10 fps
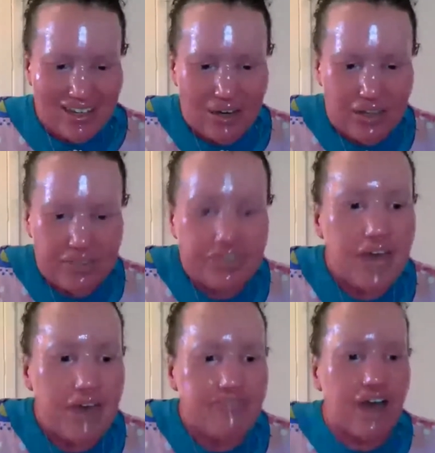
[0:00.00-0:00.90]

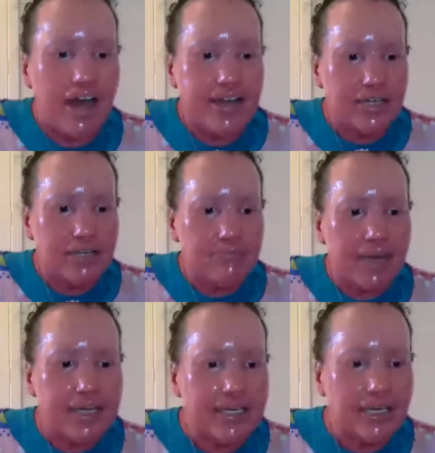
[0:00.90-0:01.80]

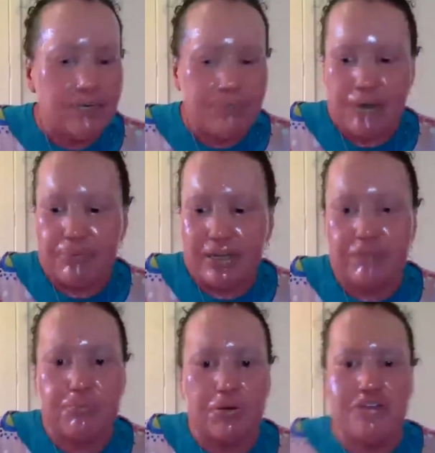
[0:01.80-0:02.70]
Making a public
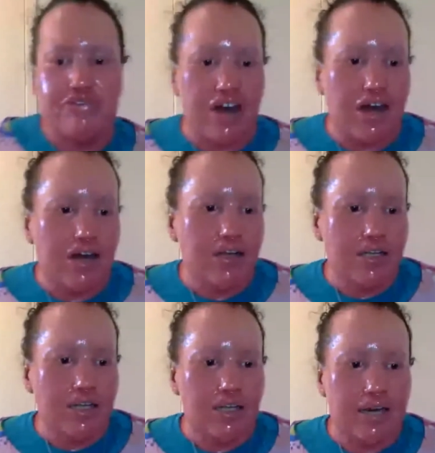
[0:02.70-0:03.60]
profile,
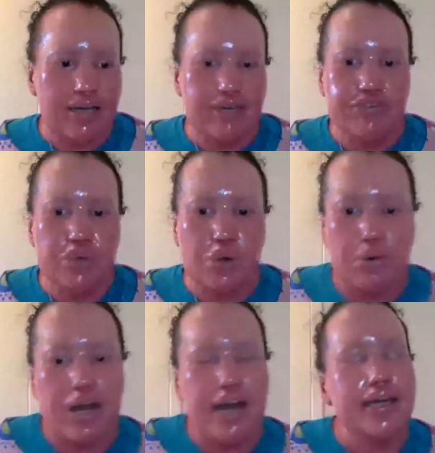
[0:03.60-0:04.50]
like for your
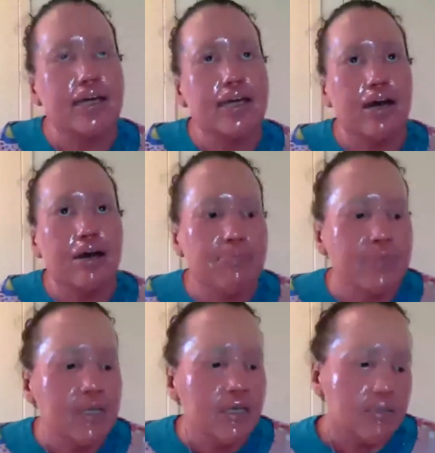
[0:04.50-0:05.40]
writing,
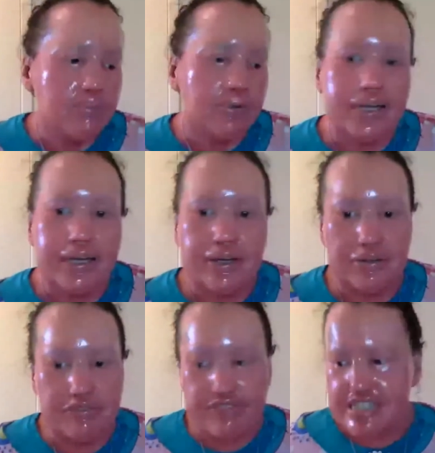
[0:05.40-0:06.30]
putting it on
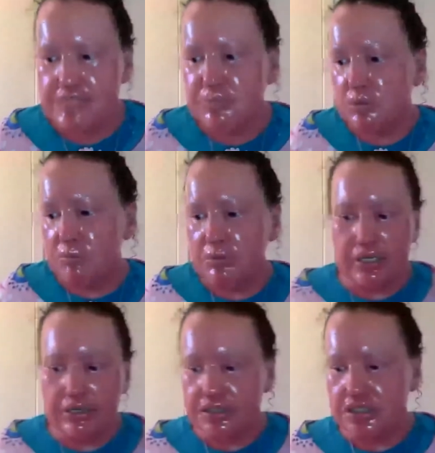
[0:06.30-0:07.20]
Facebook, putting it
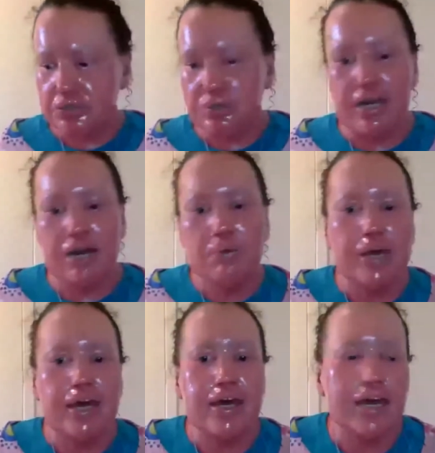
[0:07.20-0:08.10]
on Twitter,
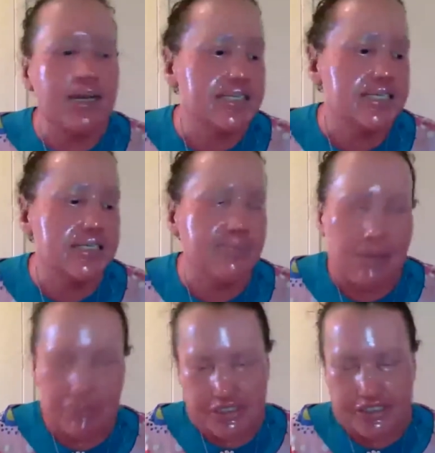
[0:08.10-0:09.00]
where editors and
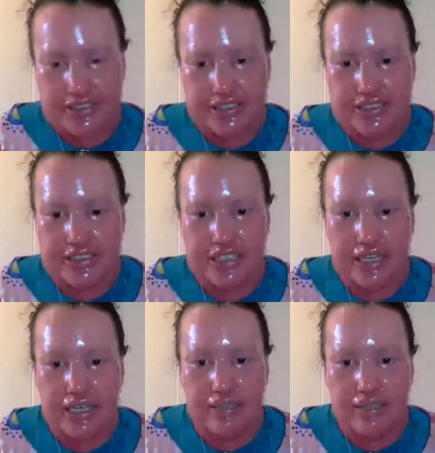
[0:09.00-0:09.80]
publishers can see